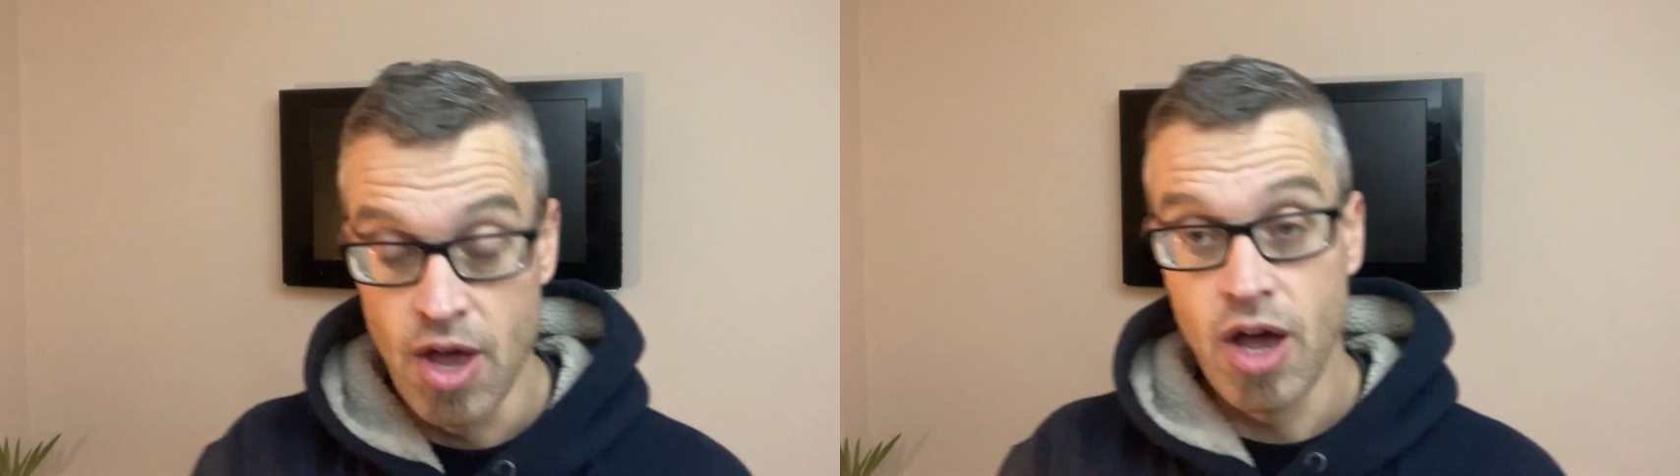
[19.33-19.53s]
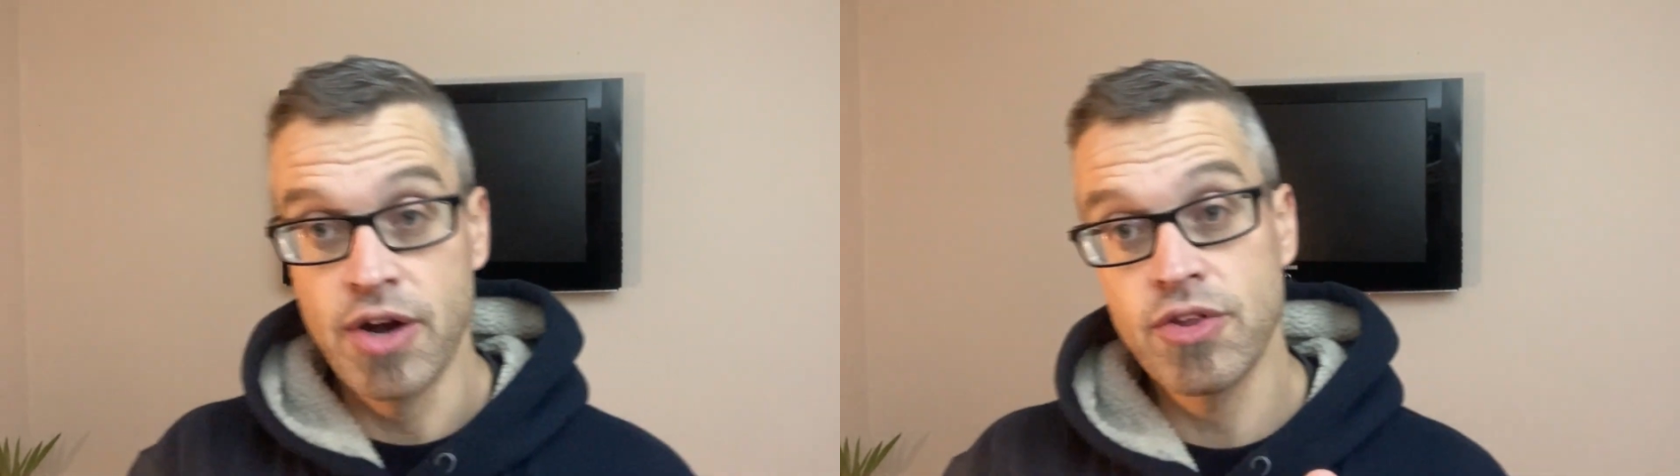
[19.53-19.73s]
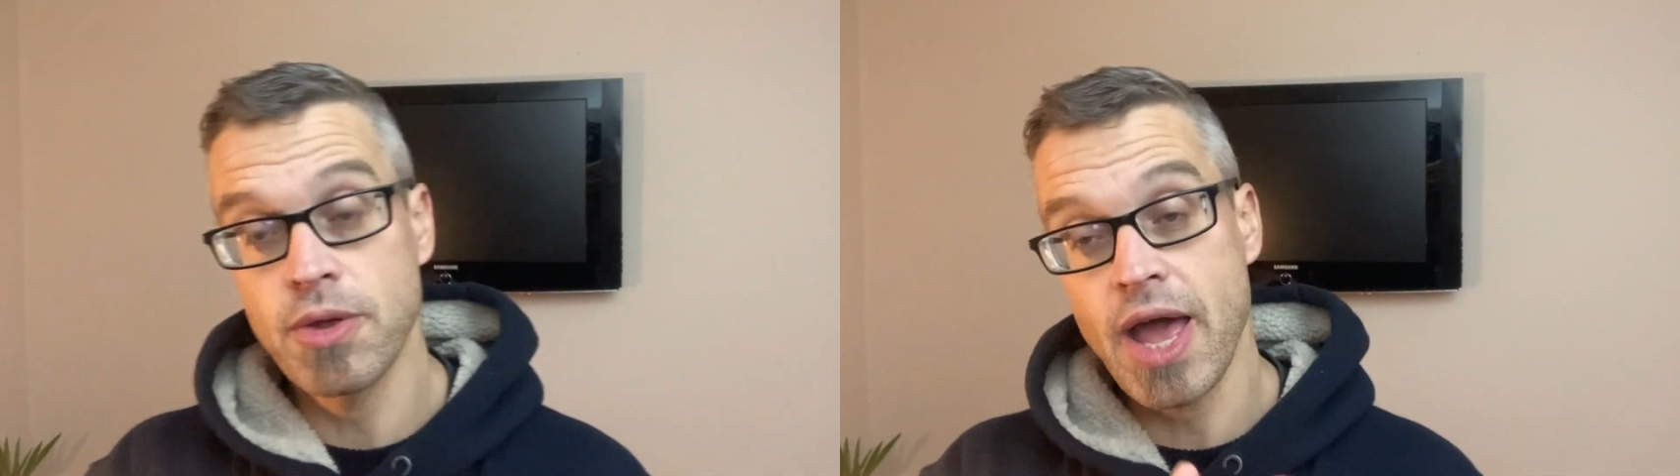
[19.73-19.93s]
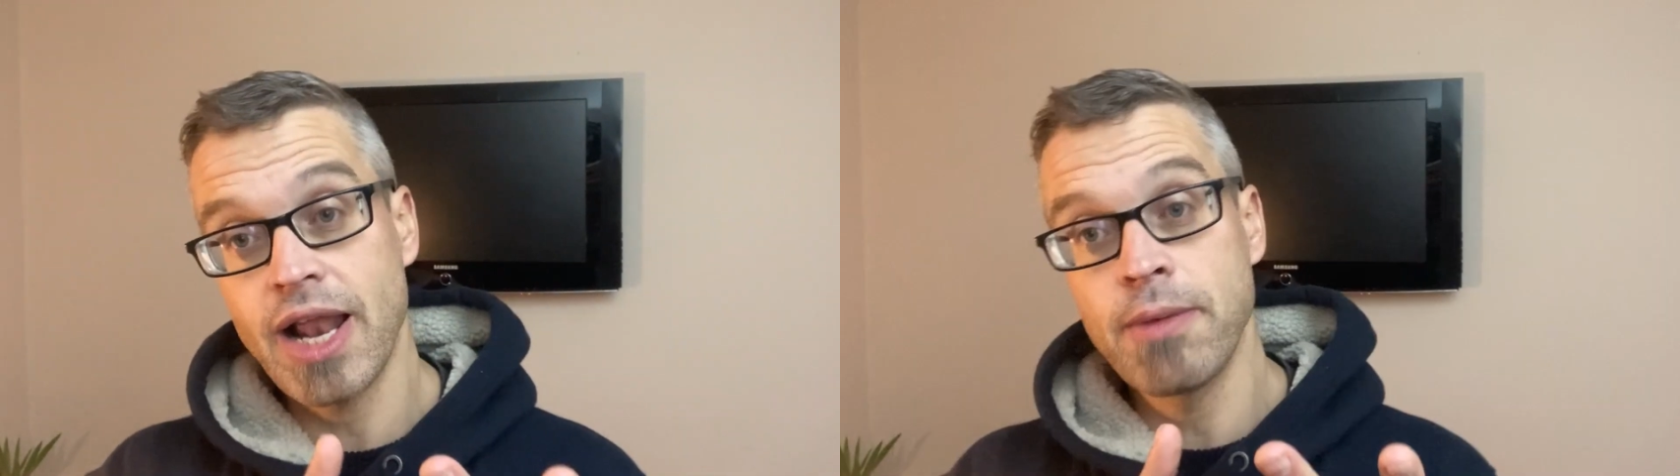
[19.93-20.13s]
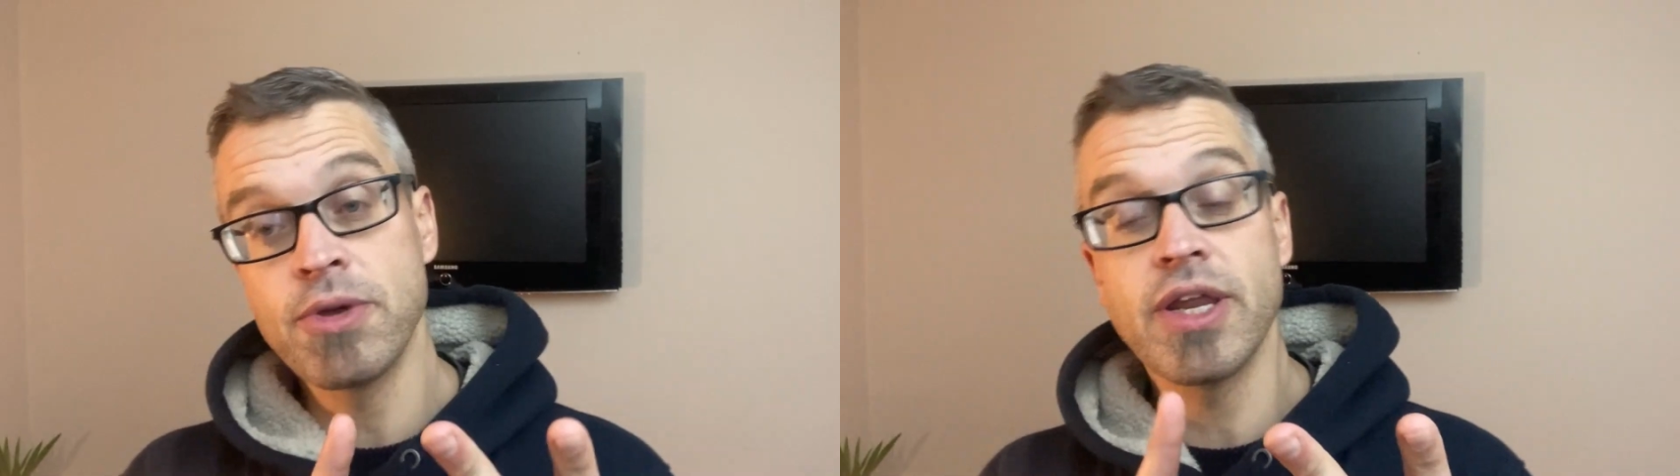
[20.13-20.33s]
Another
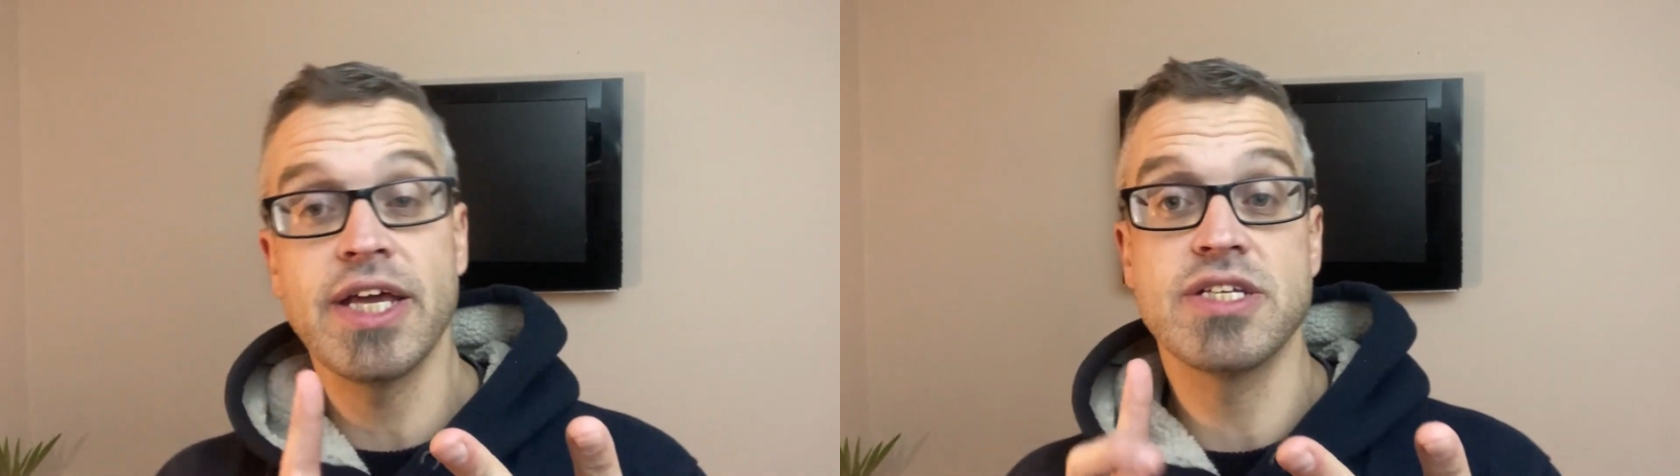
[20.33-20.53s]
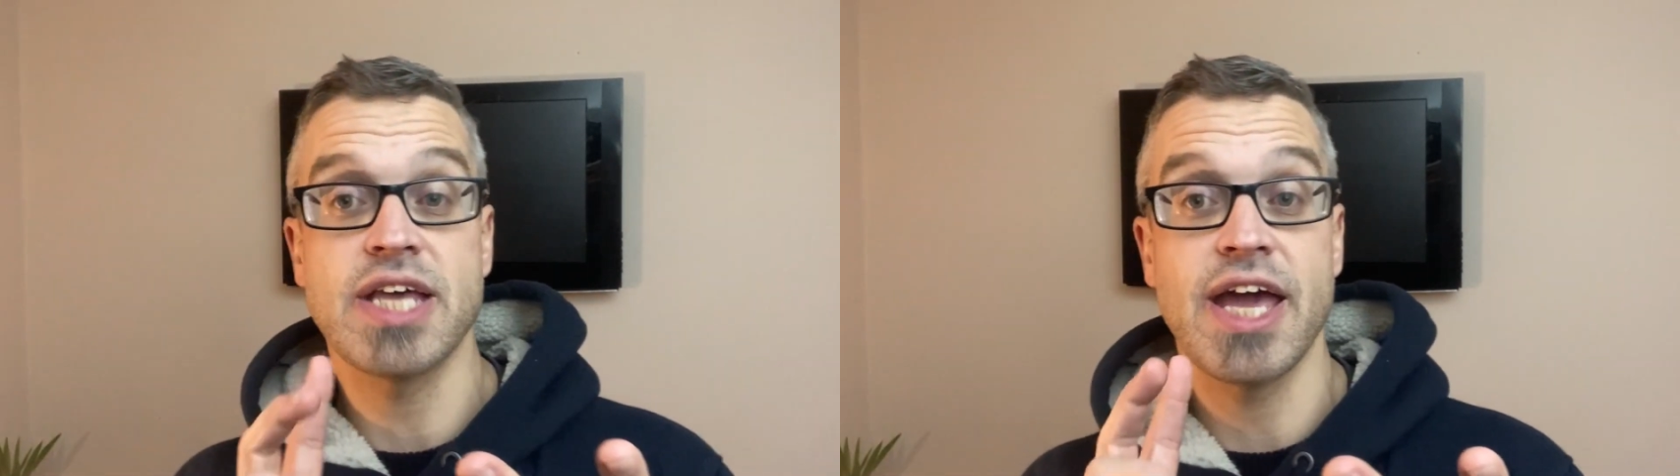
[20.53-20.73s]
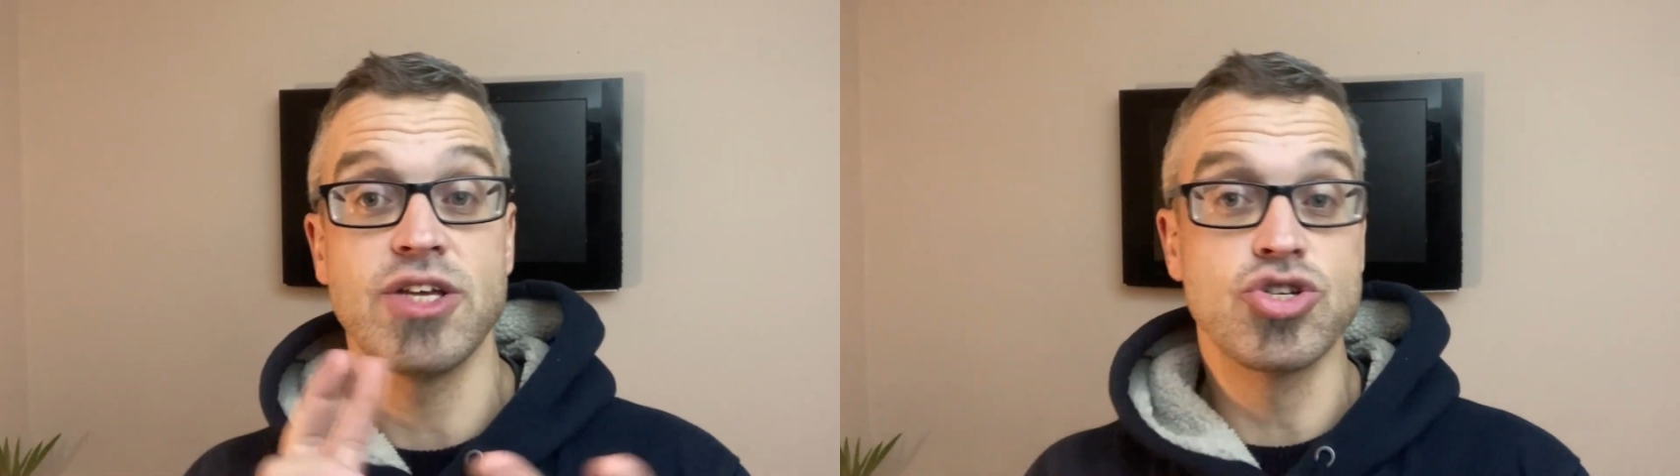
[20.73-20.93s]
element is a